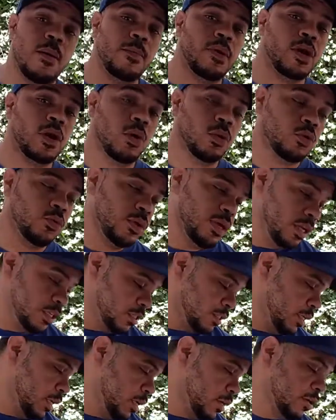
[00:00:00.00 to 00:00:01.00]
gonna go through
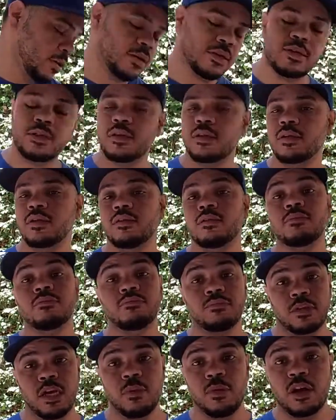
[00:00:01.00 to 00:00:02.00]
each sneaker,
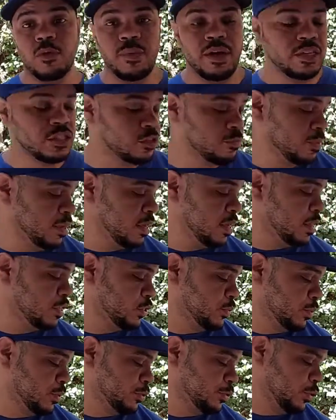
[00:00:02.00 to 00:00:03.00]
tell you what it means to me,
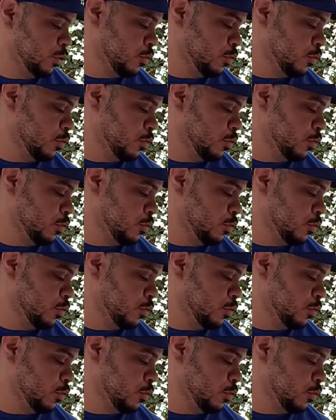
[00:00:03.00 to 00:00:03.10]
and so on and